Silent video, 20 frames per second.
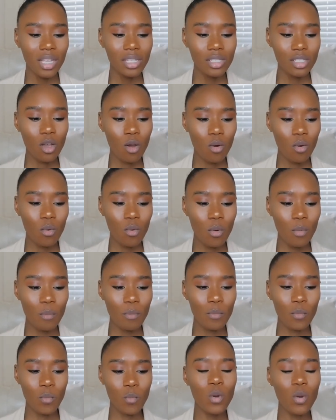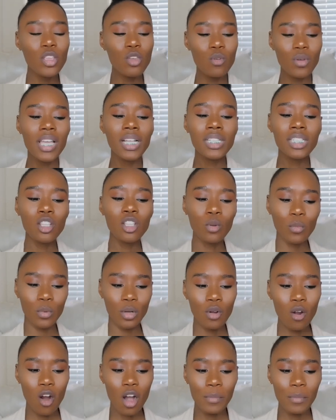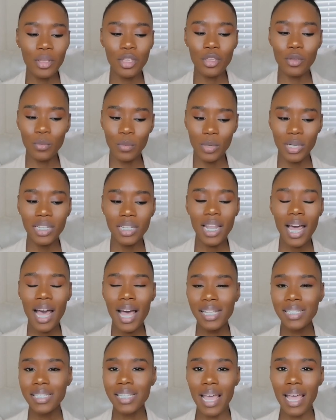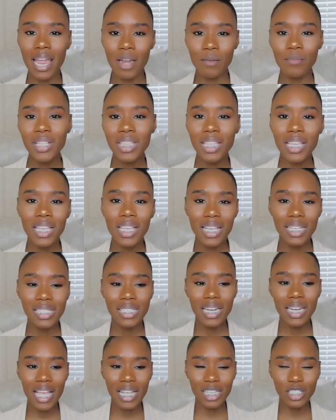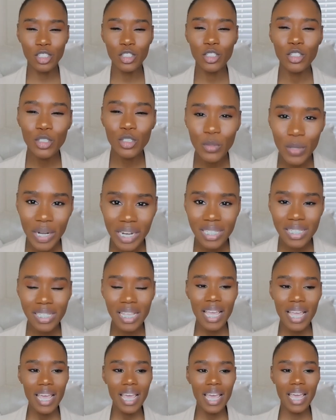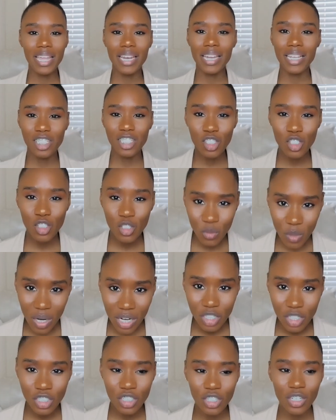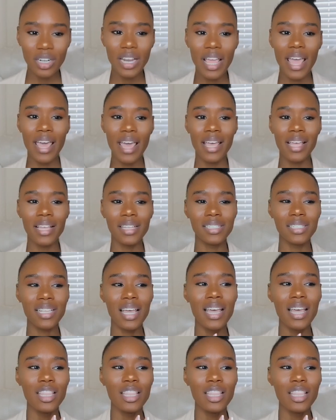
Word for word: So when you get to the real army, you realize that everything isn't as strict and as structured as